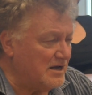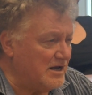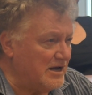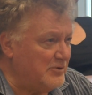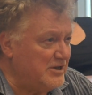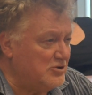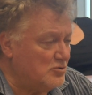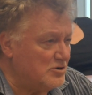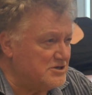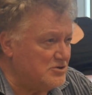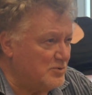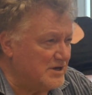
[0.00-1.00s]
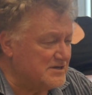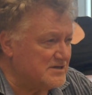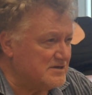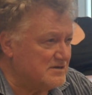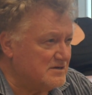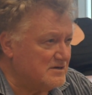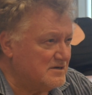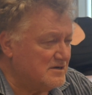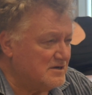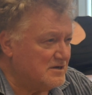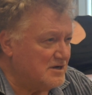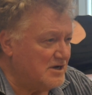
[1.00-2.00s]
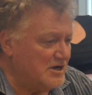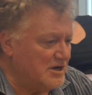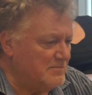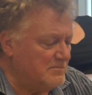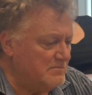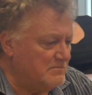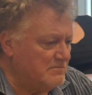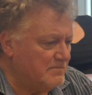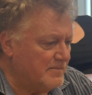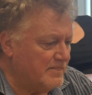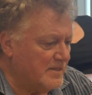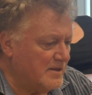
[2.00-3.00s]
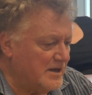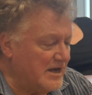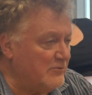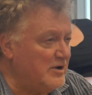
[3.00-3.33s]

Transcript: how he talks to us, um, how